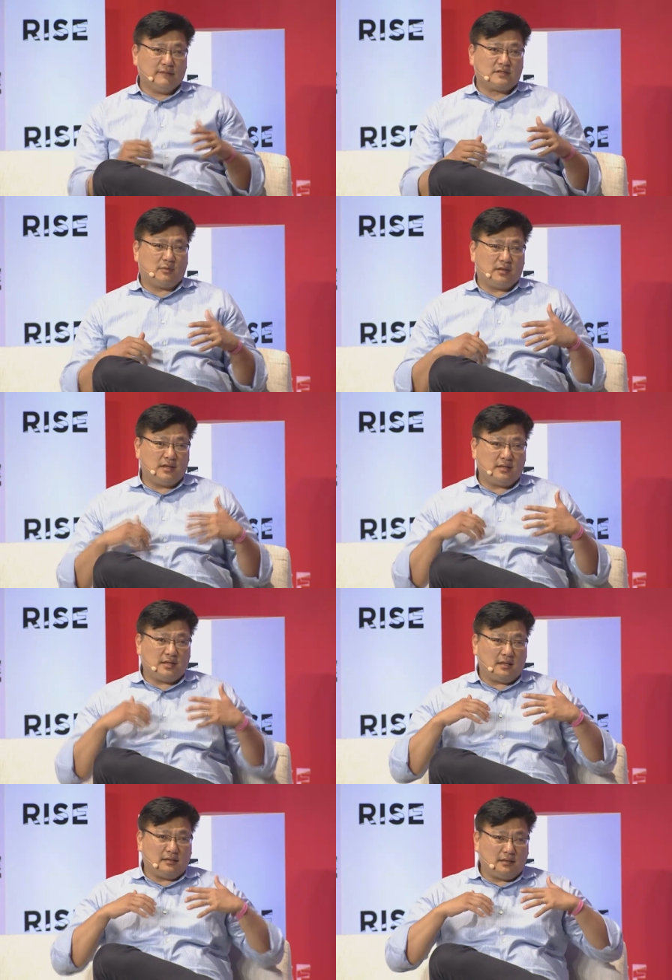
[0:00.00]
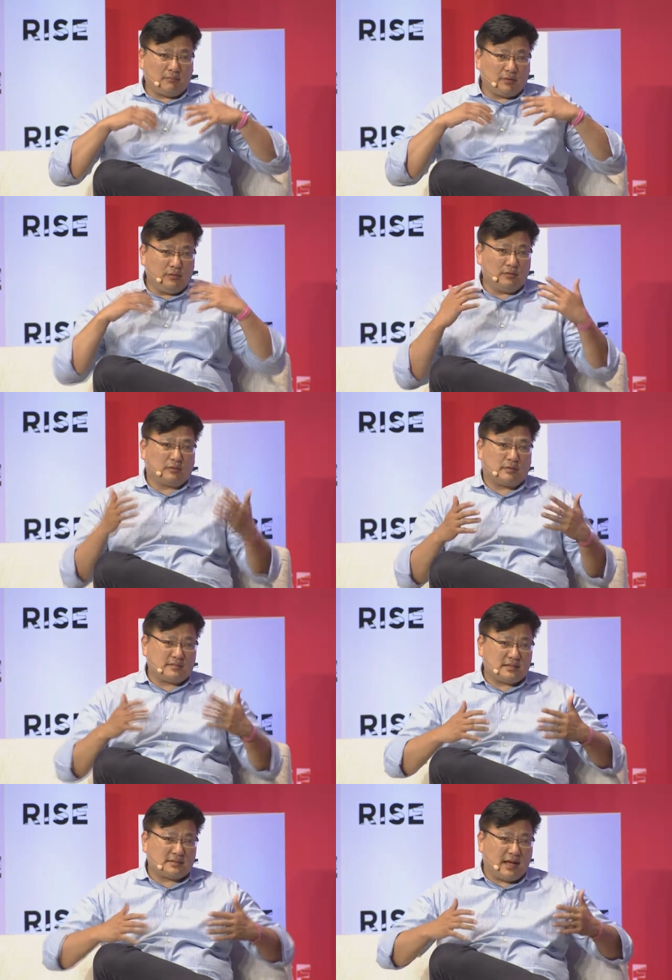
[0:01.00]
So we think that the number of
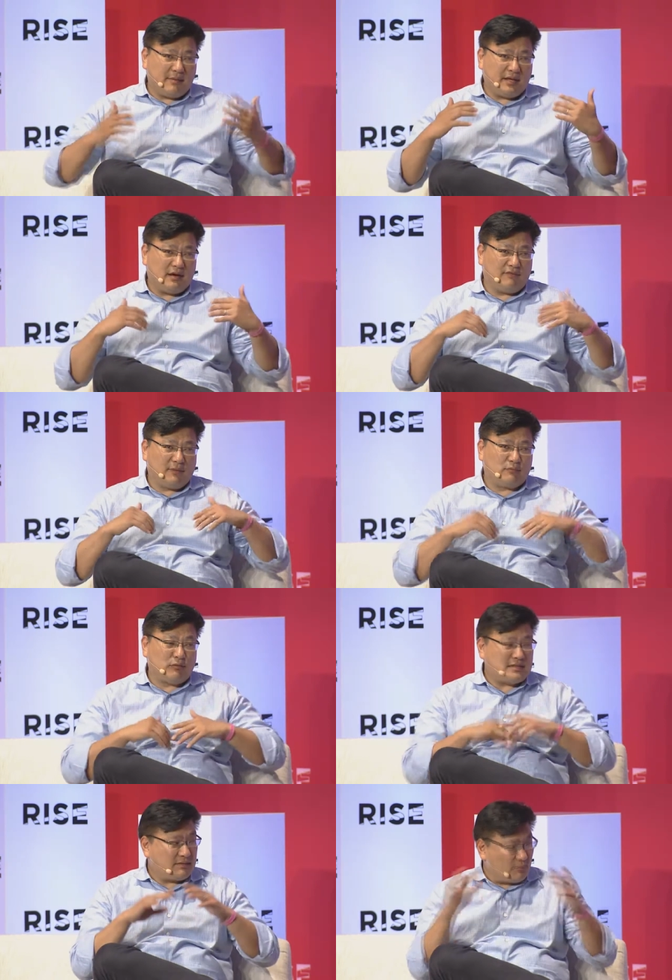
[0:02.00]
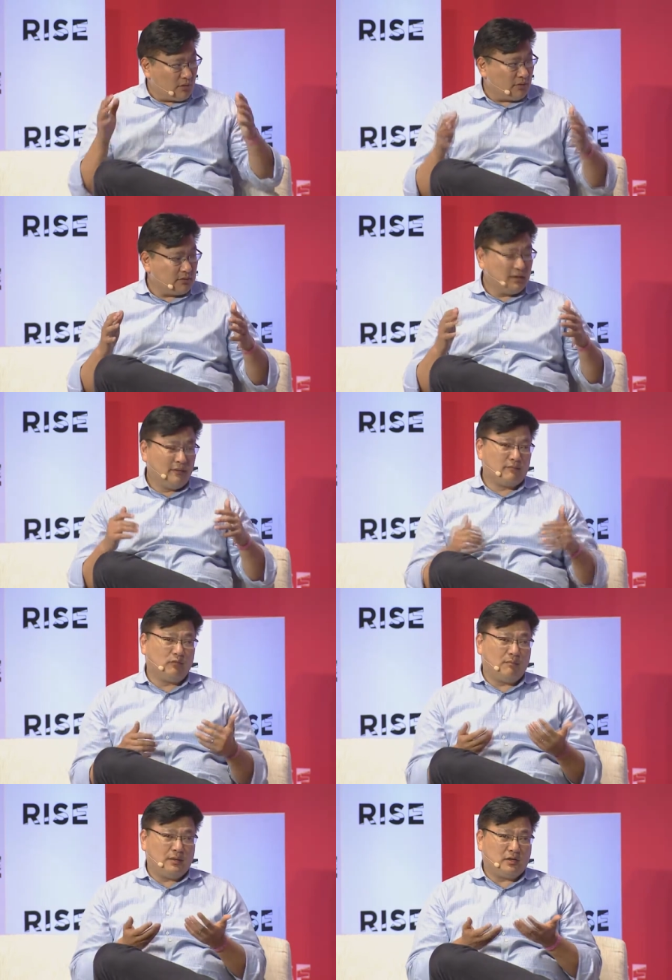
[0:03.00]
unicorns that's coming out from rest of the world
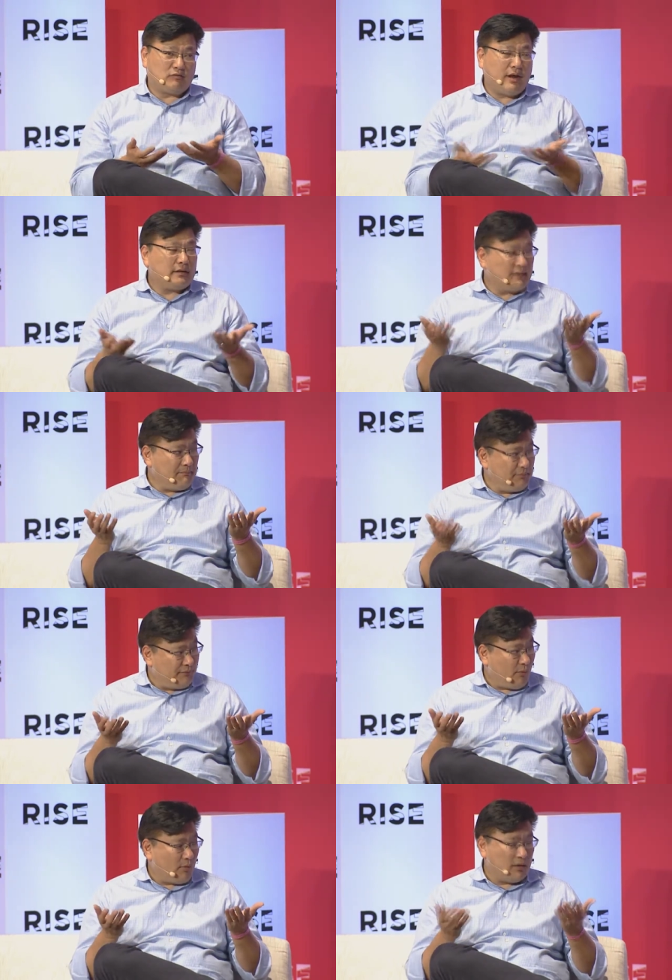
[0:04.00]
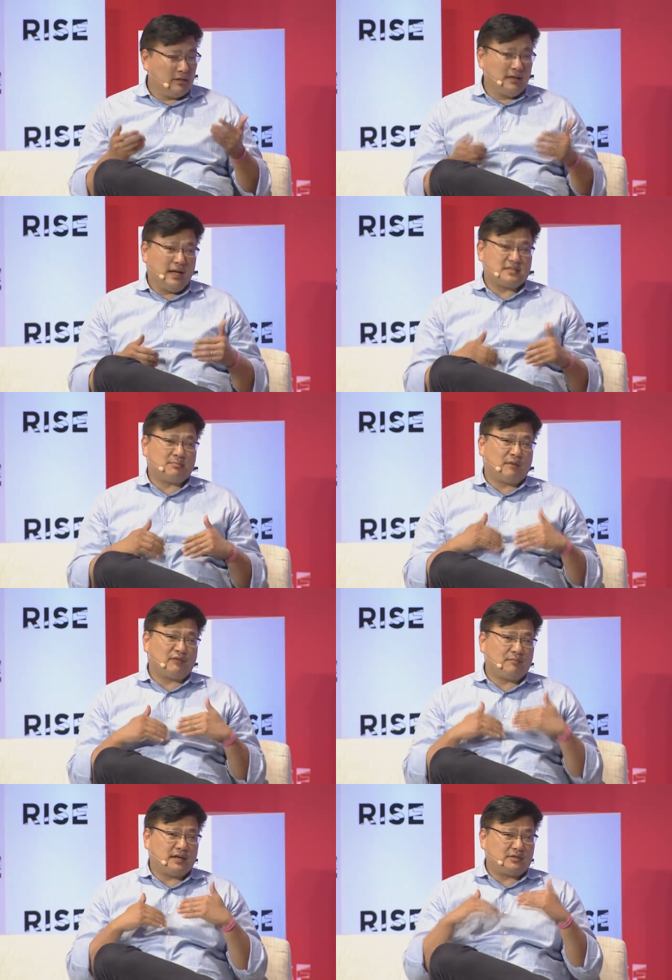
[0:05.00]
will be greater than before as
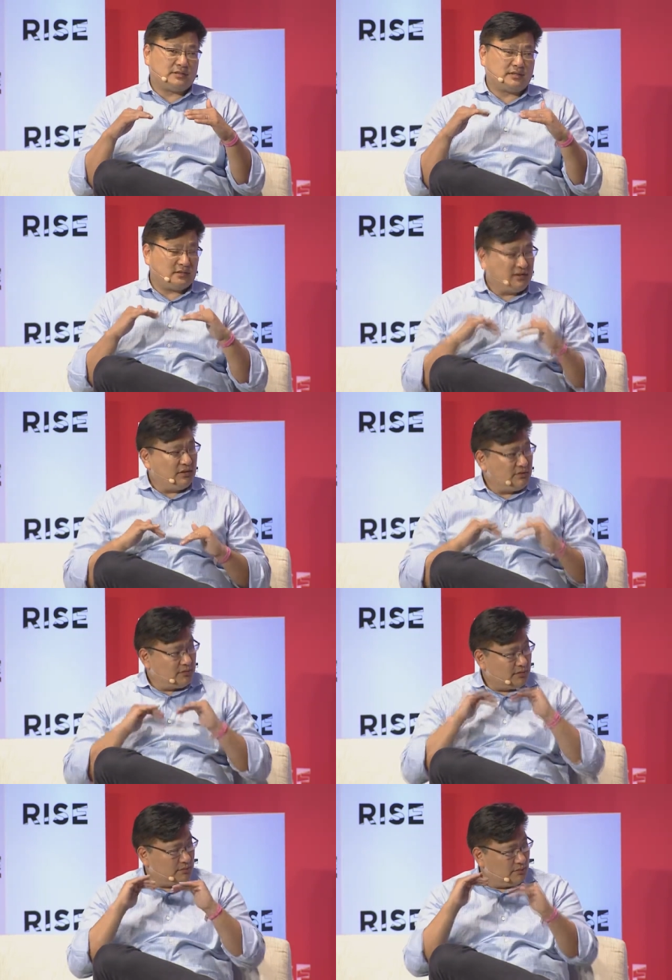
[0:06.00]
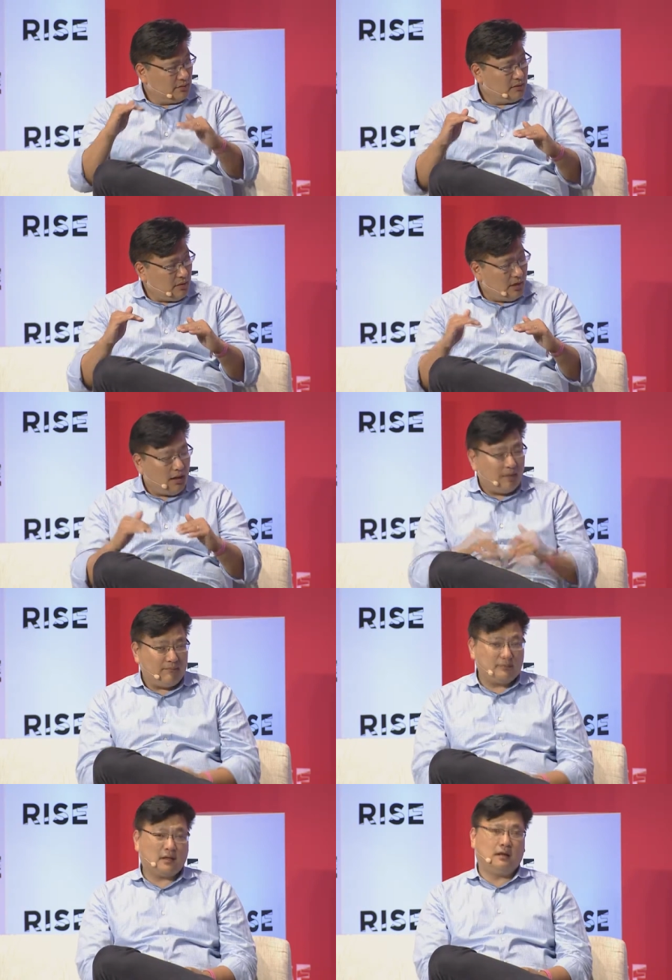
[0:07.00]
smartphone penetration continue to
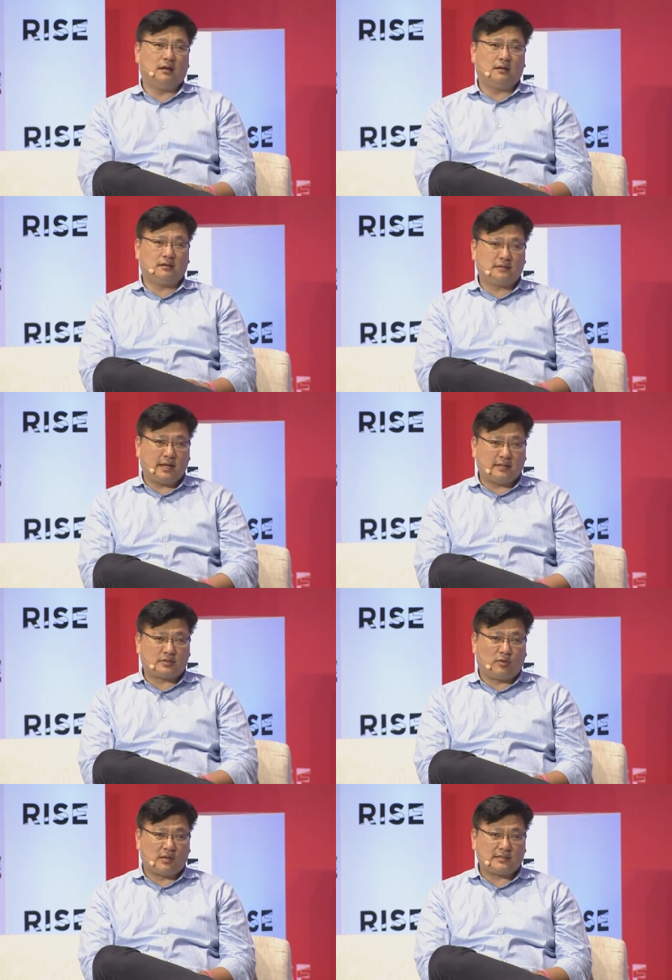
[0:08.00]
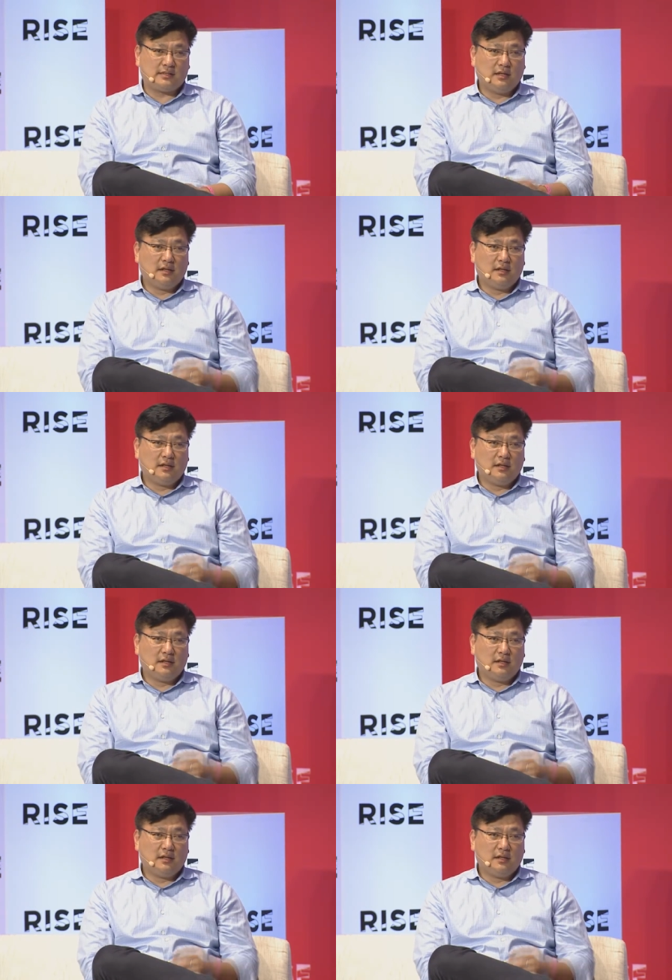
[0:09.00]
um, uh, take its course.